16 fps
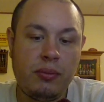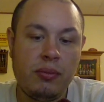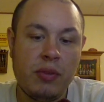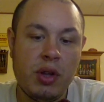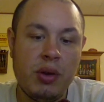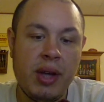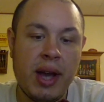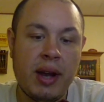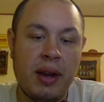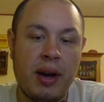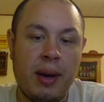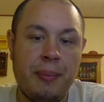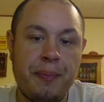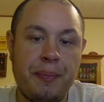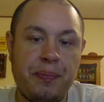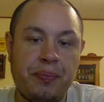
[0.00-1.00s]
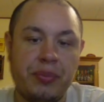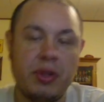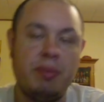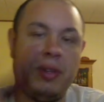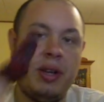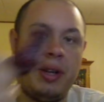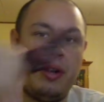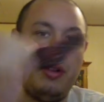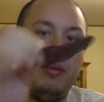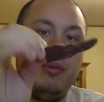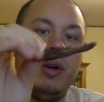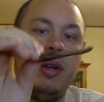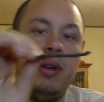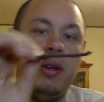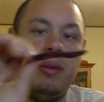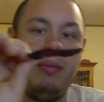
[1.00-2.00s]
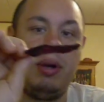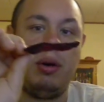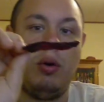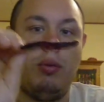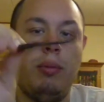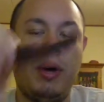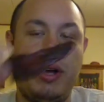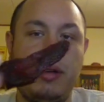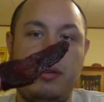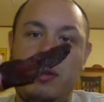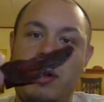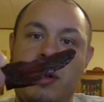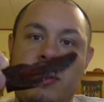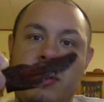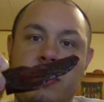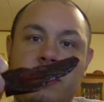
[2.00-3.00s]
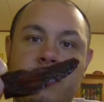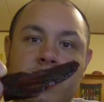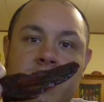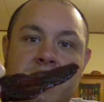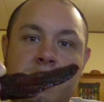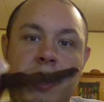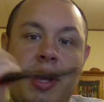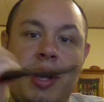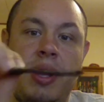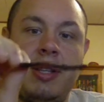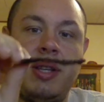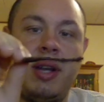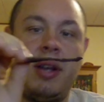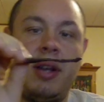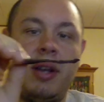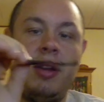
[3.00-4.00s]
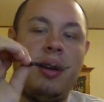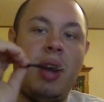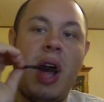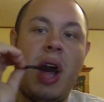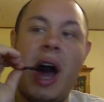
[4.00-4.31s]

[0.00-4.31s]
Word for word: you get, um, let me take another bite, a big old bite, and I'll explain in a second here.